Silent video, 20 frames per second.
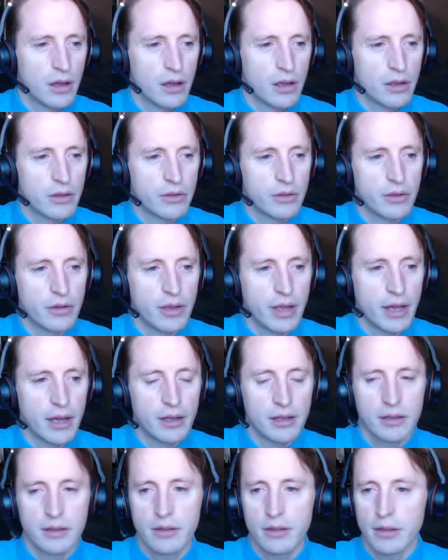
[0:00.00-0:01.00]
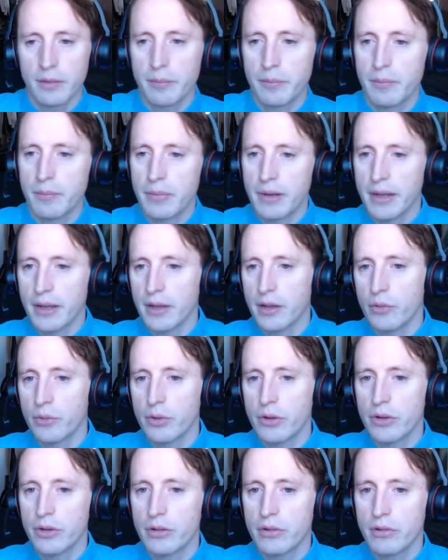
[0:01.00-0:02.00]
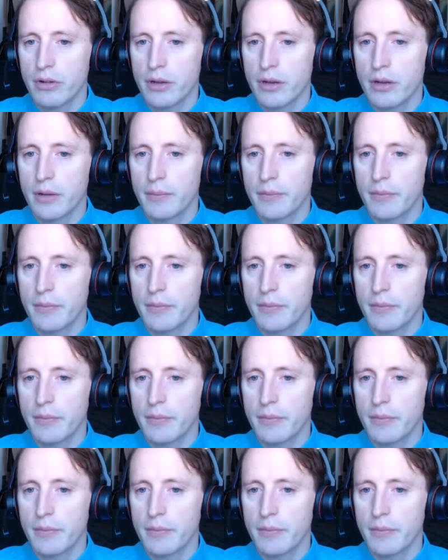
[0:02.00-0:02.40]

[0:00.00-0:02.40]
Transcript: So yeah, it's a play on words, right?